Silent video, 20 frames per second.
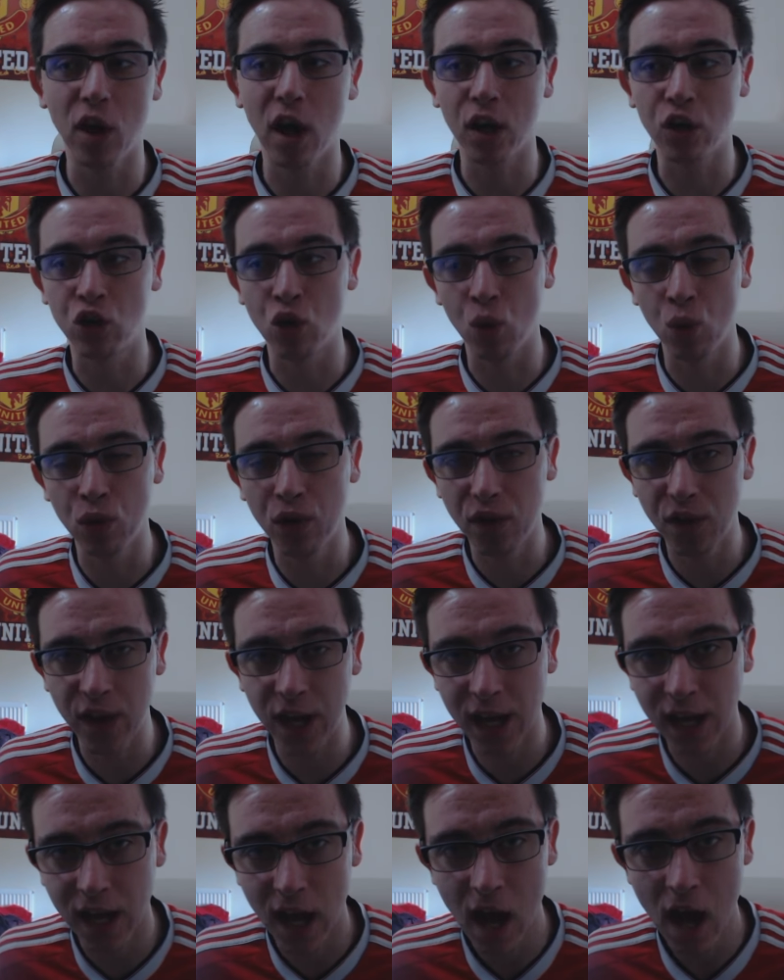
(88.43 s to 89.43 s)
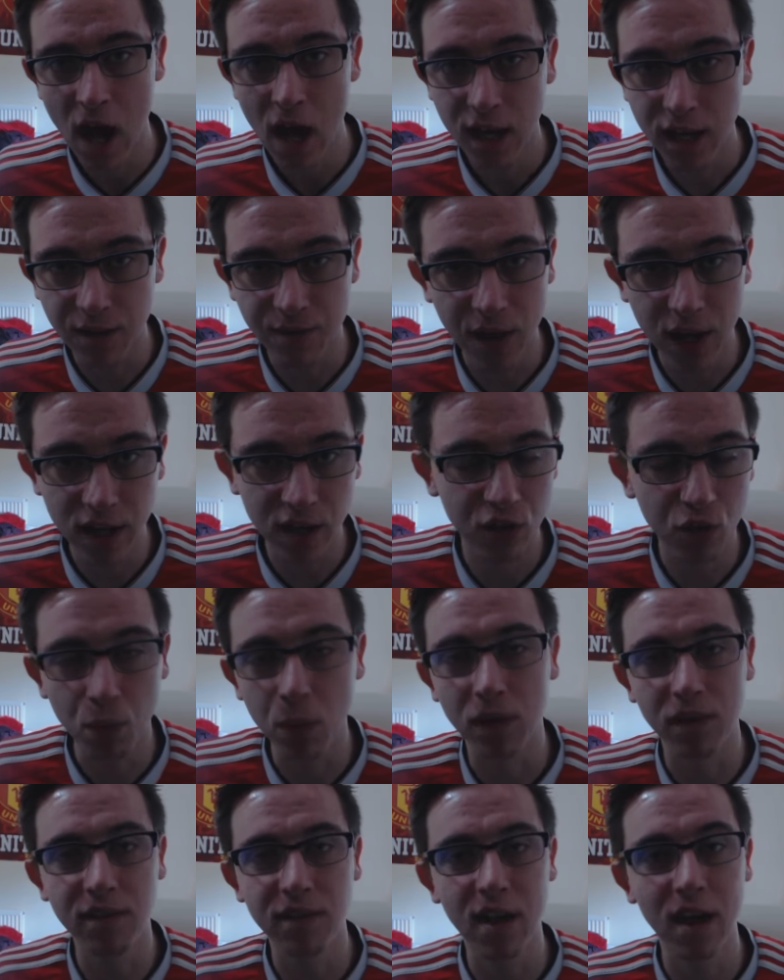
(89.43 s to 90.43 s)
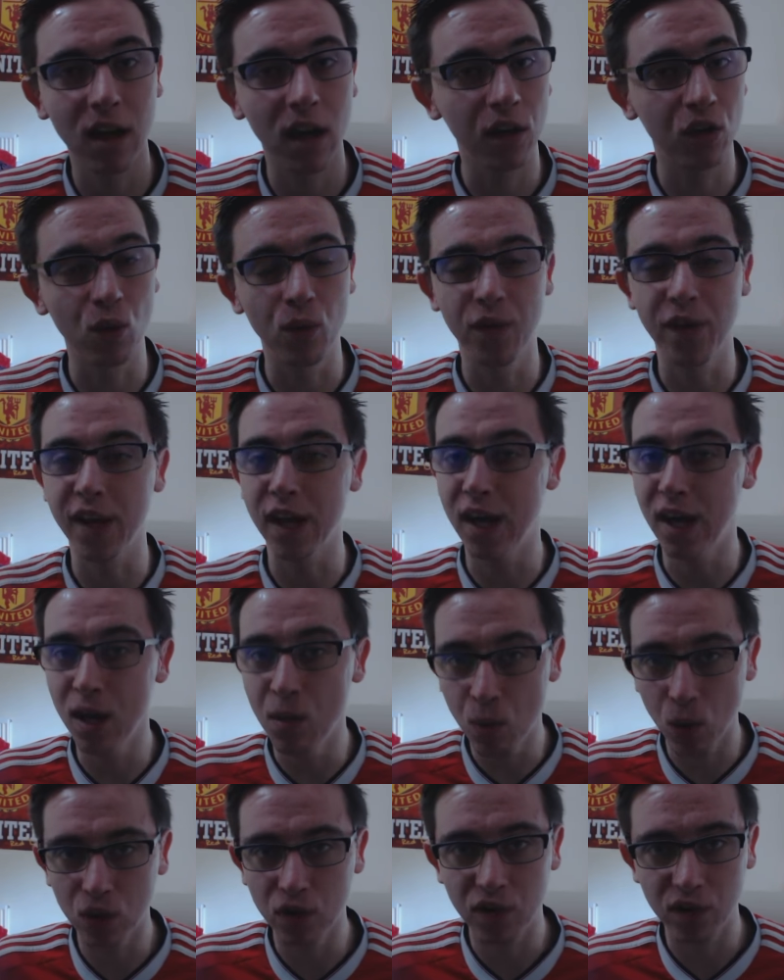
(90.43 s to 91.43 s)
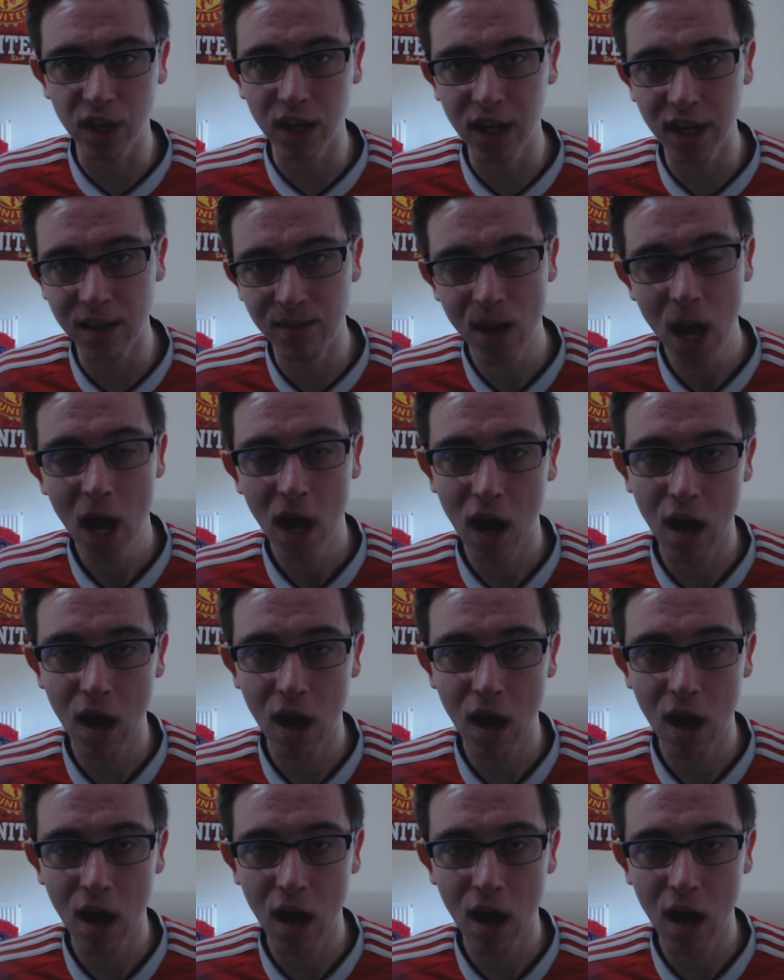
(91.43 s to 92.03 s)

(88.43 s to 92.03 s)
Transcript: I don't think Juventus will sell. I don't think he wants to leave.